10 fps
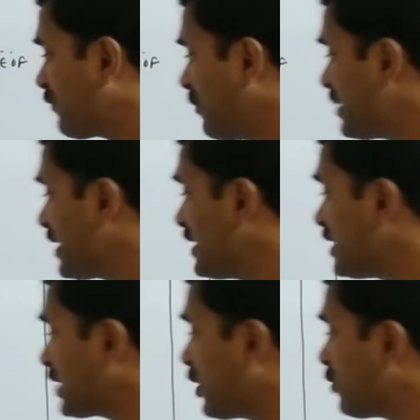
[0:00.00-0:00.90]
formed in
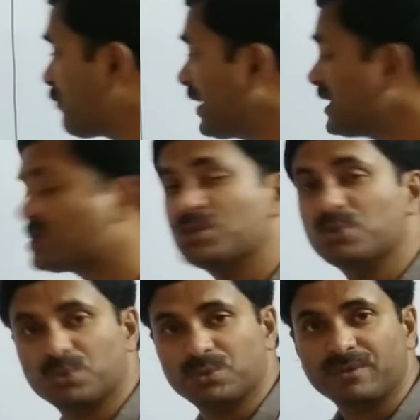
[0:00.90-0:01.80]
the thallophytes
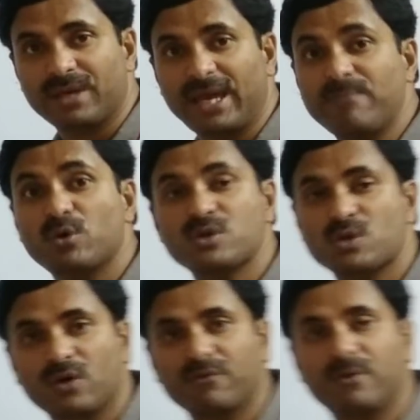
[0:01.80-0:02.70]
due to, embryo
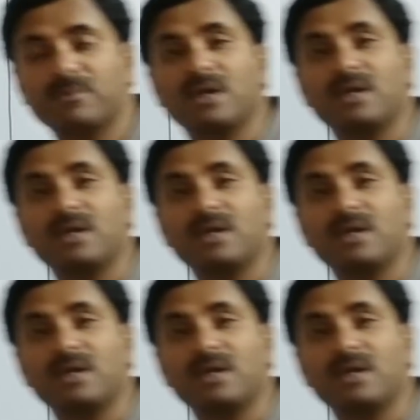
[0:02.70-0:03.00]
is not formed.